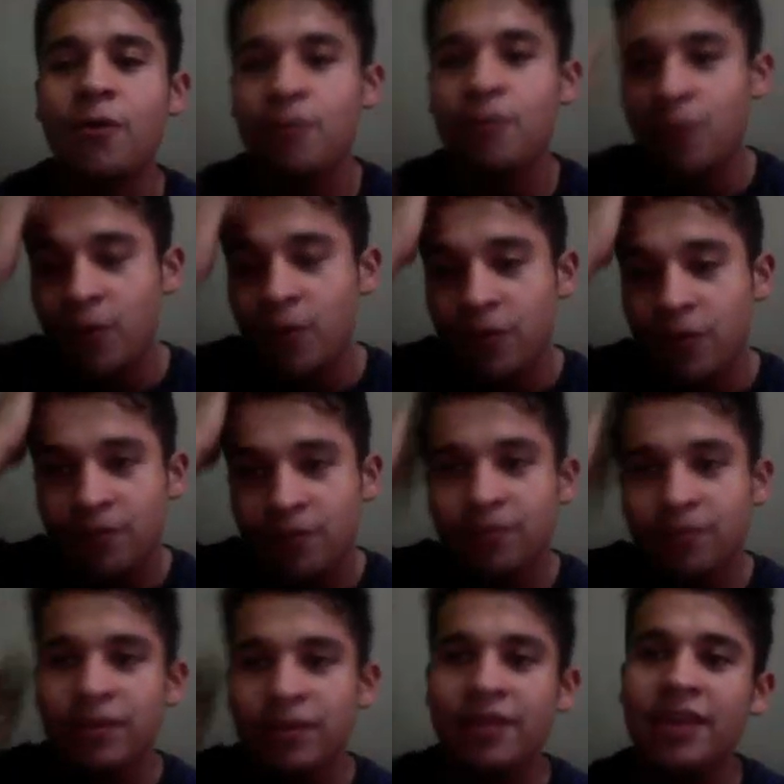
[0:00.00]
more
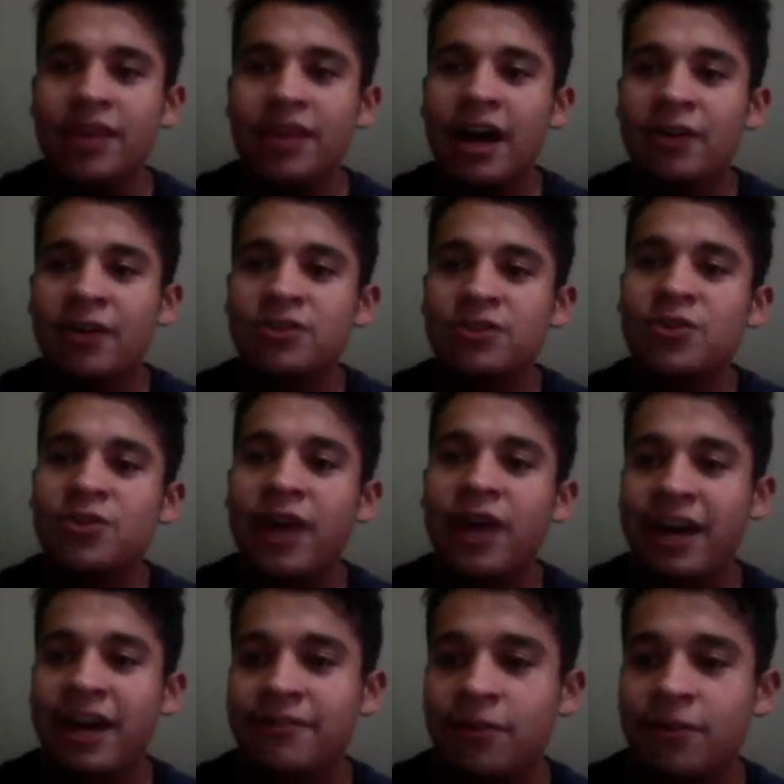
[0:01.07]
nouns or
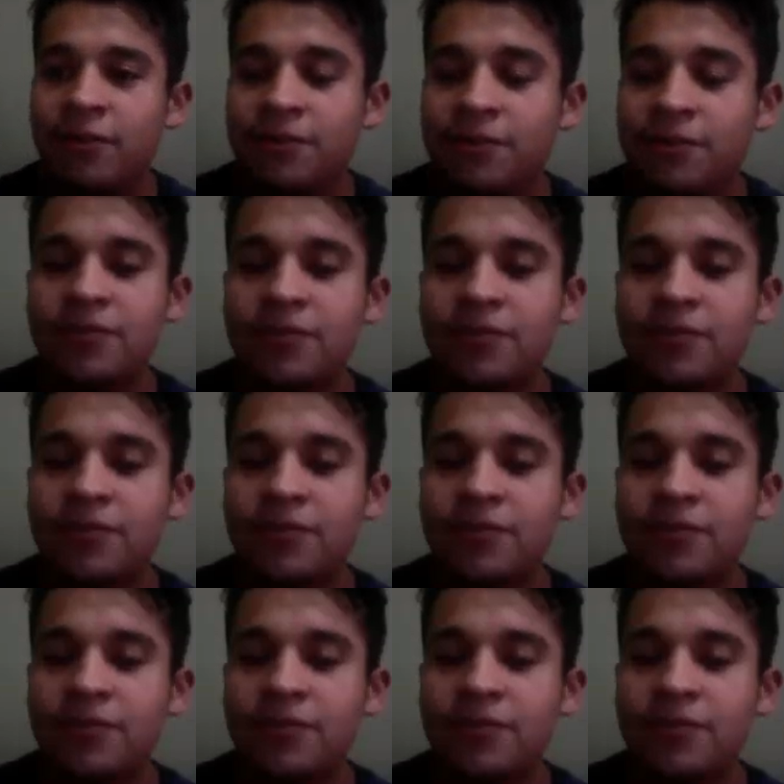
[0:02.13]
adverbs.